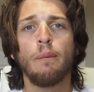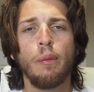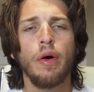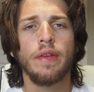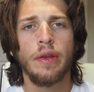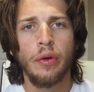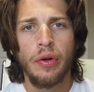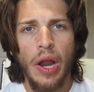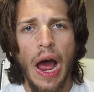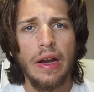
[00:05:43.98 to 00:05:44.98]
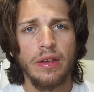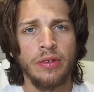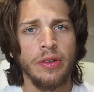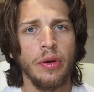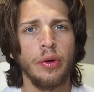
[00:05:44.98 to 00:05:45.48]
but they're not
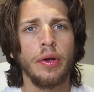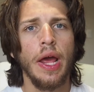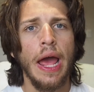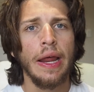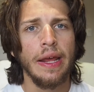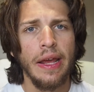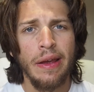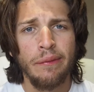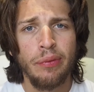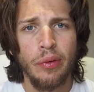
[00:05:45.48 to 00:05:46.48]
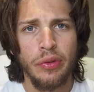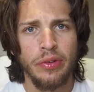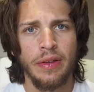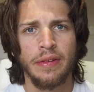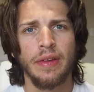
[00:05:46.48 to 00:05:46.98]
as good at
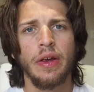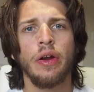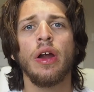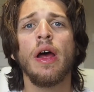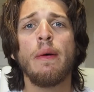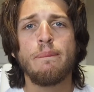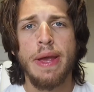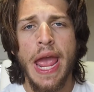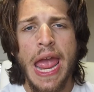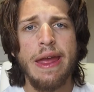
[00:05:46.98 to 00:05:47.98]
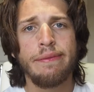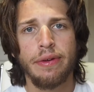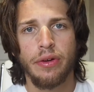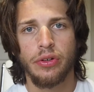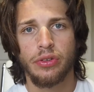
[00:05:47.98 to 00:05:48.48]
influencing their
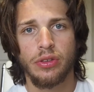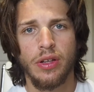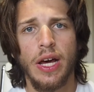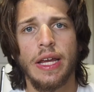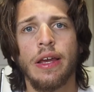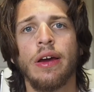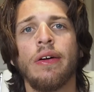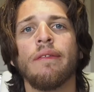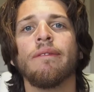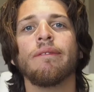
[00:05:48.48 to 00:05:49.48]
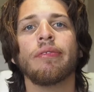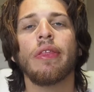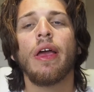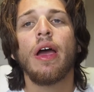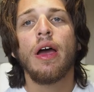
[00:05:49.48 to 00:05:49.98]
behaviors. Like,
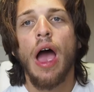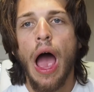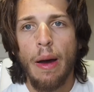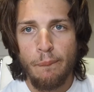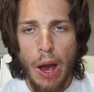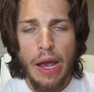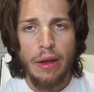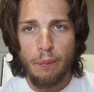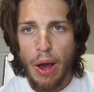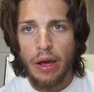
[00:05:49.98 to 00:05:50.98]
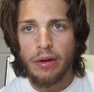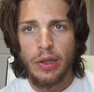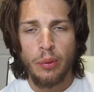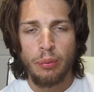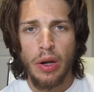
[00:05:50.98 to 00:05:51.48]
my
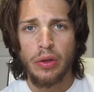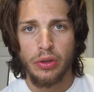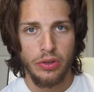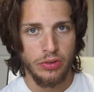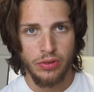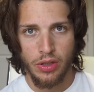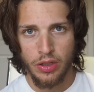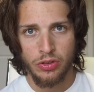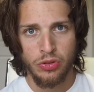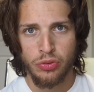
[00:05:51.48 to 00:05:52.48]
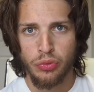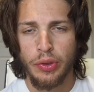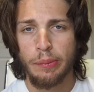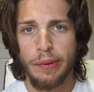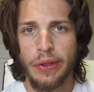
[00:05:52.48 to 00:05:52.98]
little brother is
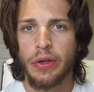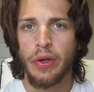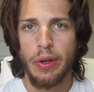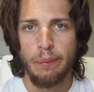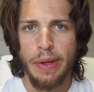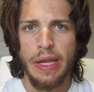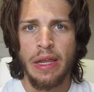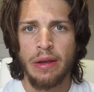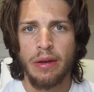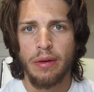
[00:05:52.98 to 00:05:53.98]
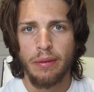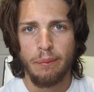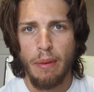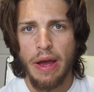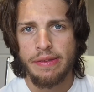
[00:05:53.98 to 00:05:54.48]
extremely good at making
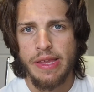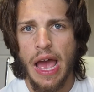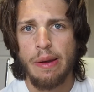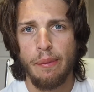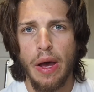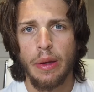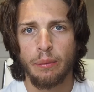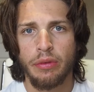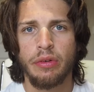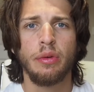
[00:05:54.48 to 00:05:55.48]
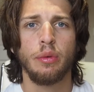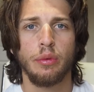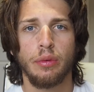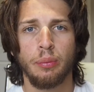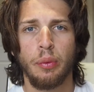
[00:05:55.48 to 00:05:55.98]
my dad buy him
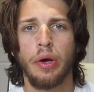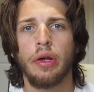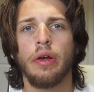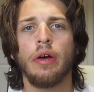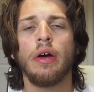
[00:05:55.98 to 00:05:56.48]
shoes, but